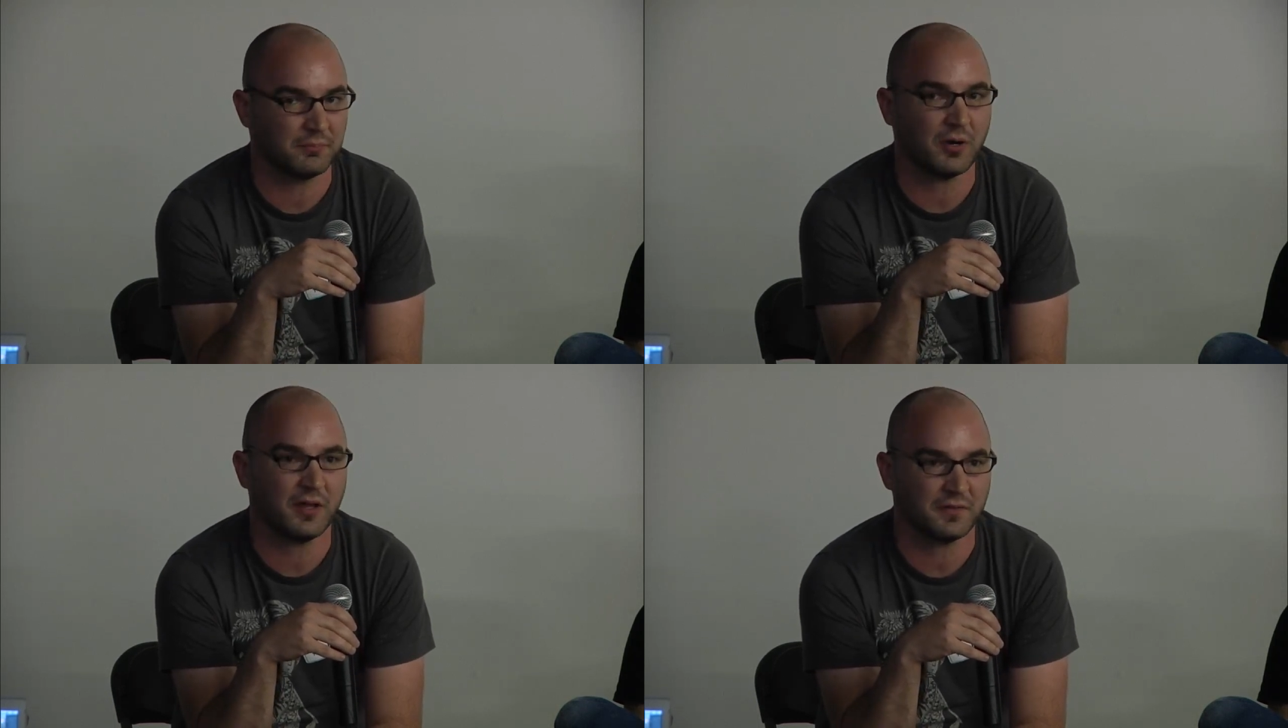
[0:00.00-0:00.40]

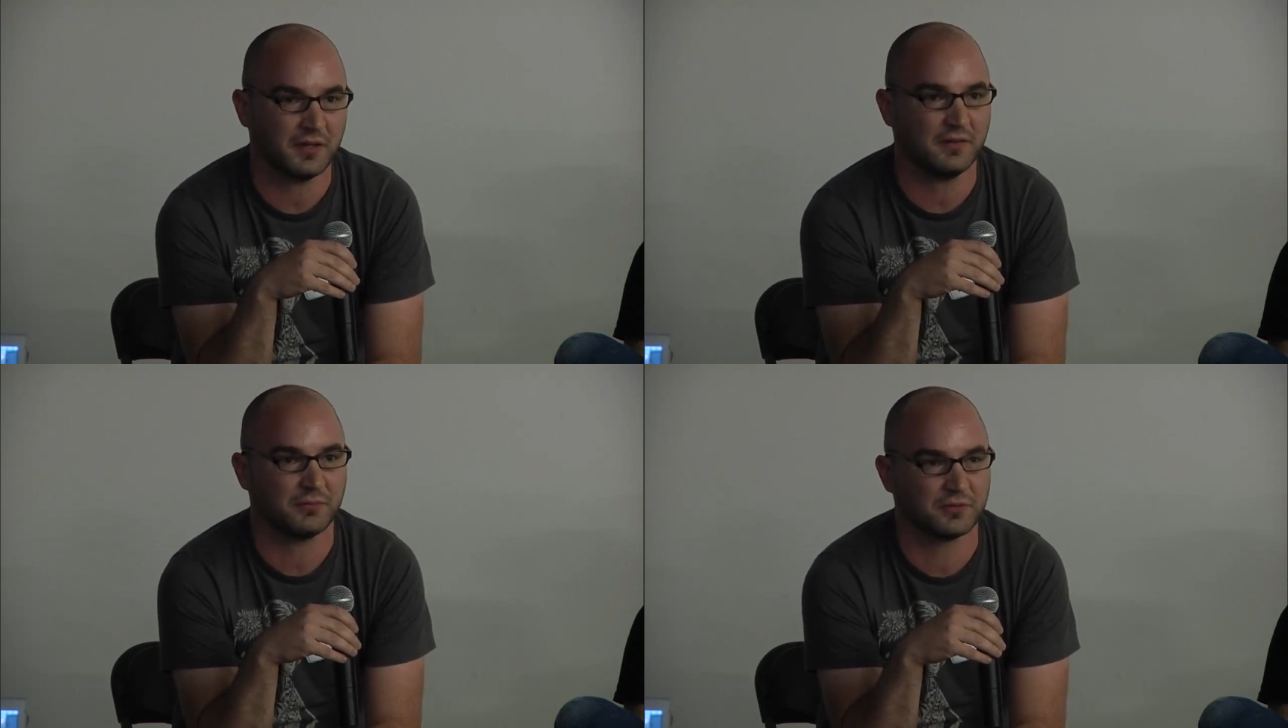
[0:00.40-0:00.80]

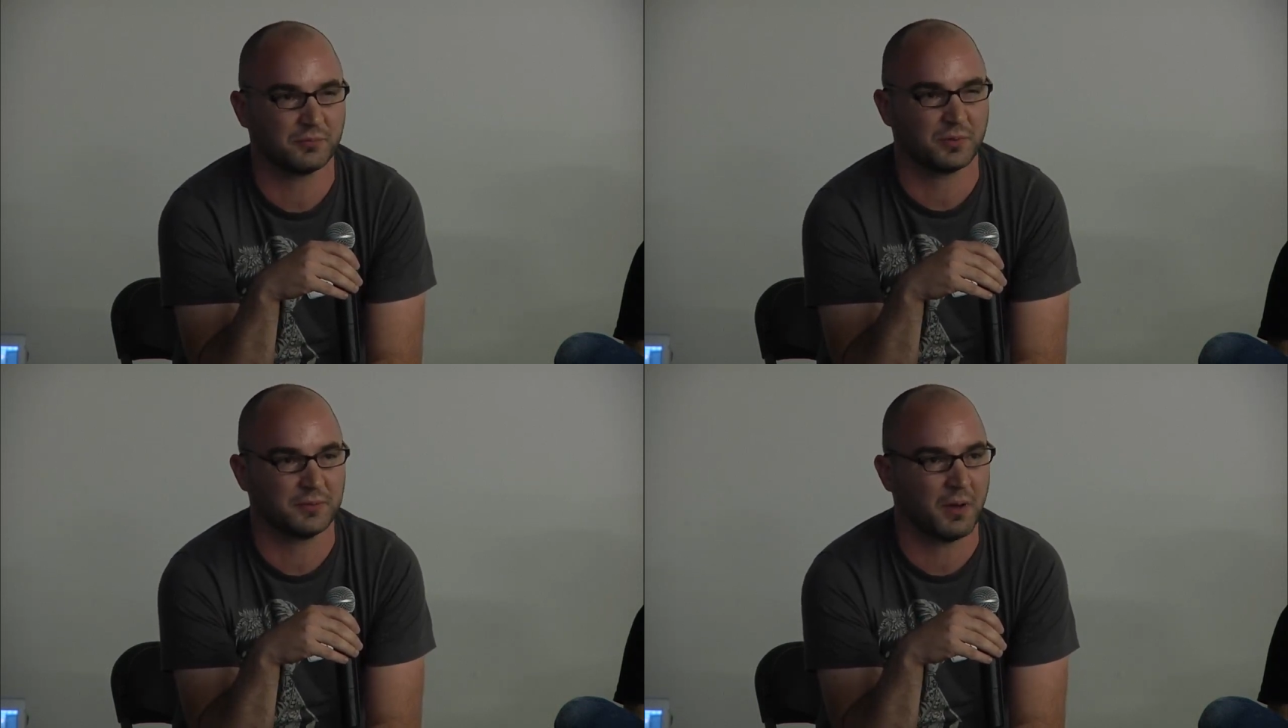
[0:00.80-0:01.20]
process, which is
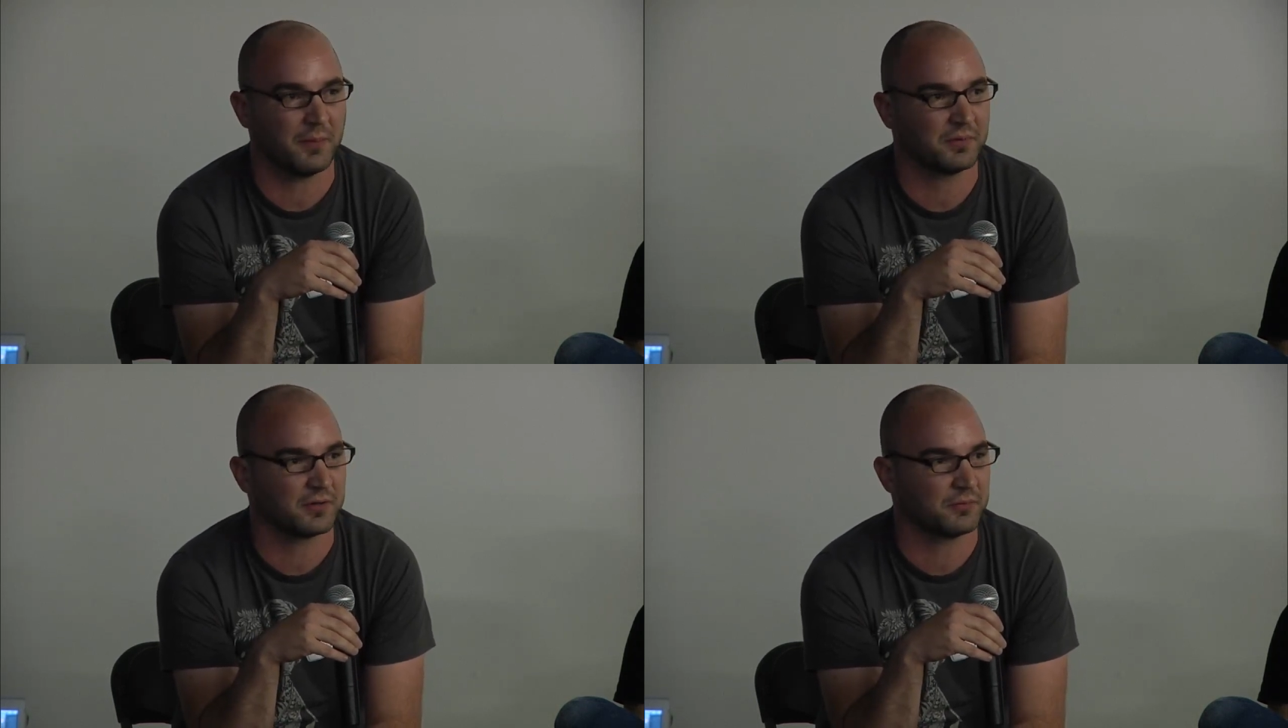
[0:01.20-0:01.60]
pretty
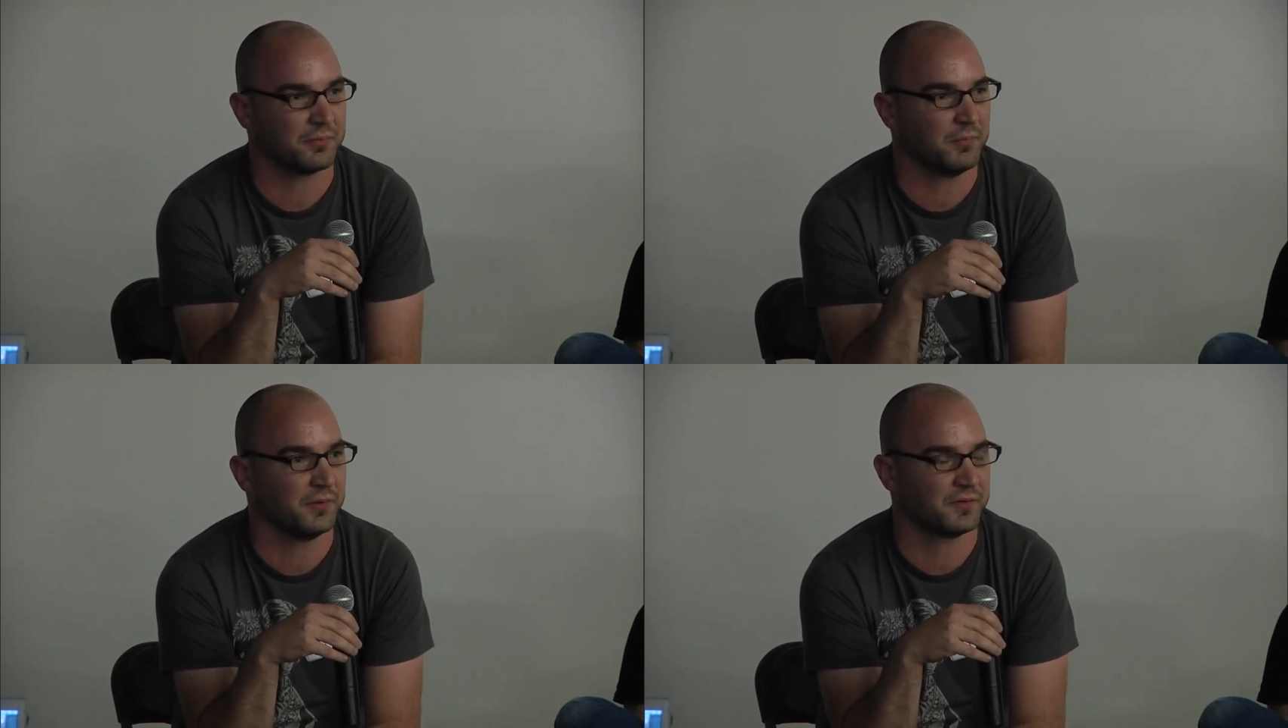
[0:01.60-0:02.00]
popular
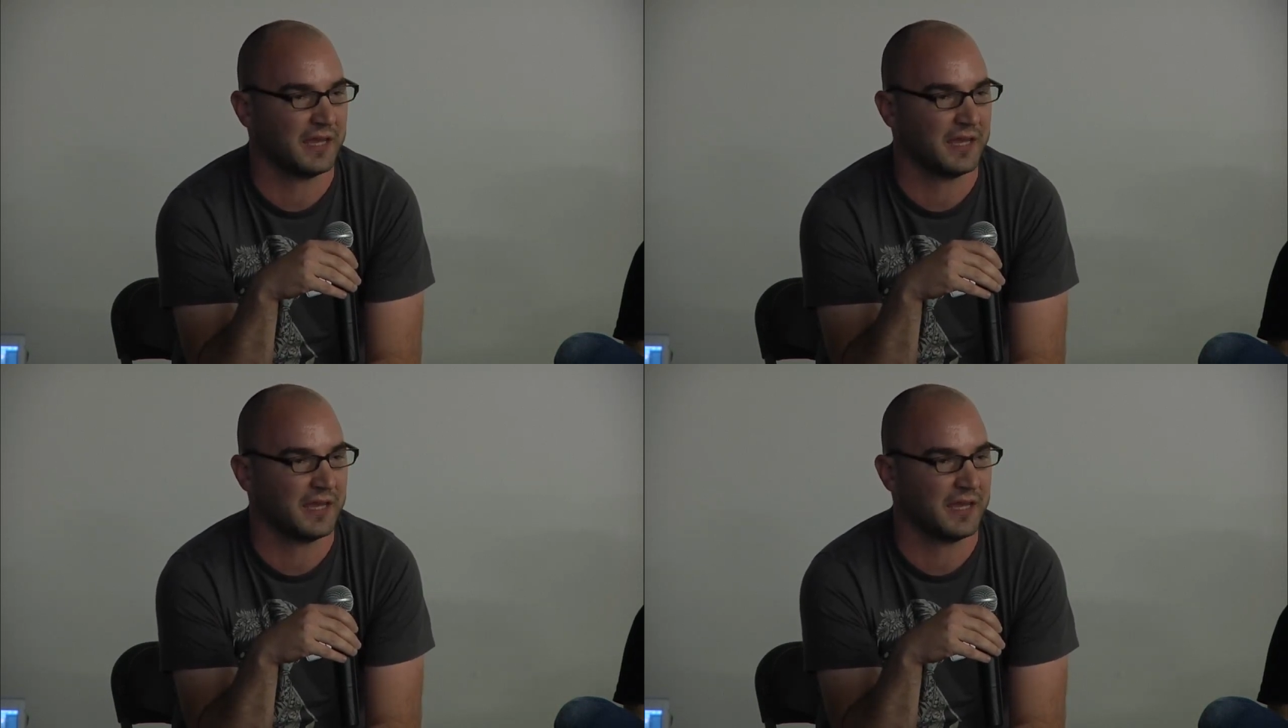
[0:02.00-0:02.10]
with most